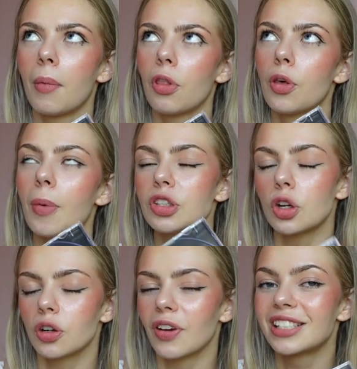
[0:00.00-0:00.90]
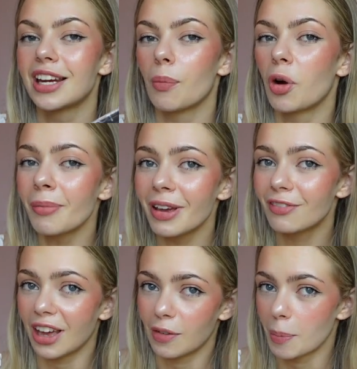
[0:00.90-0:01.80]
the most underrated and one of my
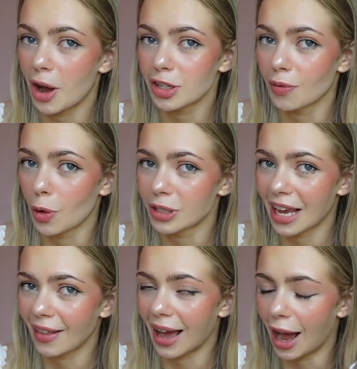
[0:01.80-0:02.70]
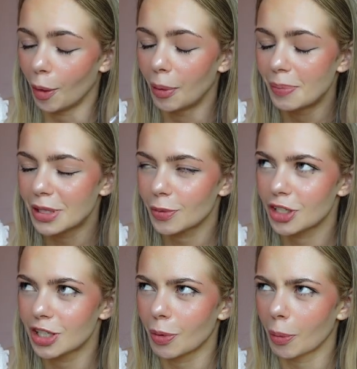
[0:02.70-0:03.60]
favourite parts of all Taylor albums,
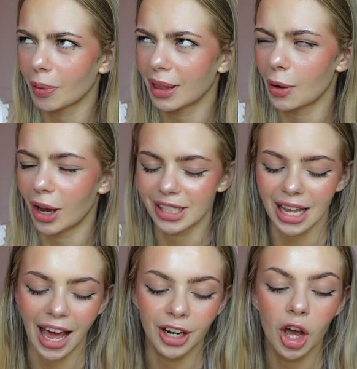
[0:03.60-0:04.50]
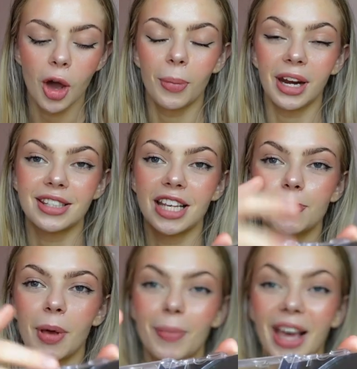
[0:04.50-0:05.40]
which is probably quite sad, but it's this
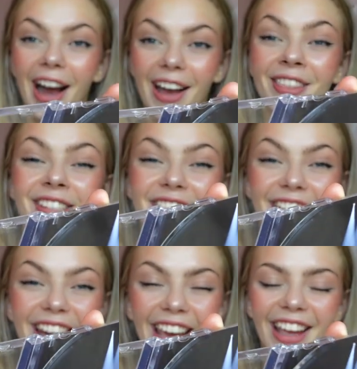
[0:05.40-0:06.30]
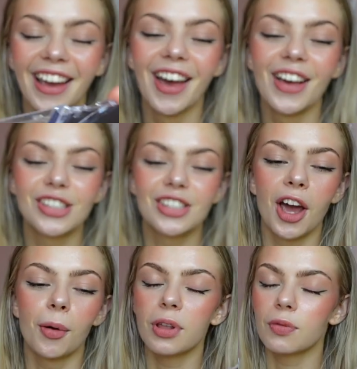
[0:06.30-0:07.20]
bit behind the CD.
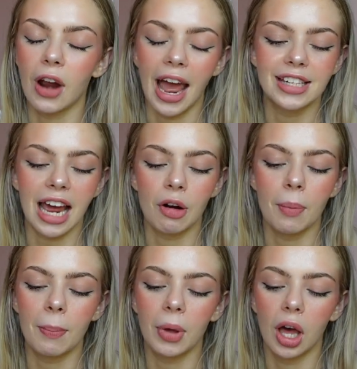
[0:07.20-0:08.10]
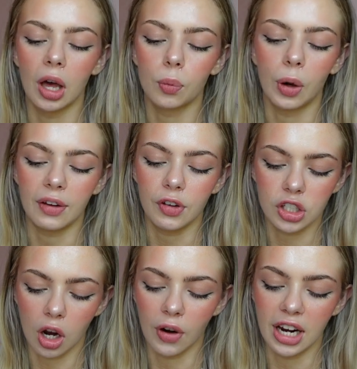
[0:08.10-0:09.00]
So with Red, I remember when I
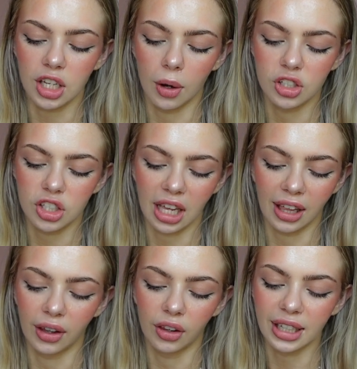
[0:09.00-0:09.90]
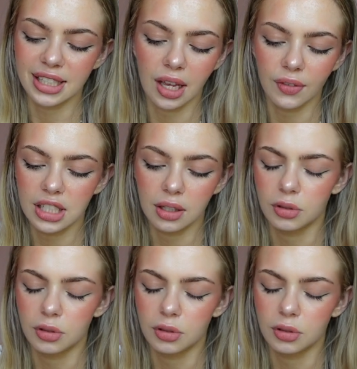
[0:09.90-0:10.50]
first got Red, so I was just like a little like 12,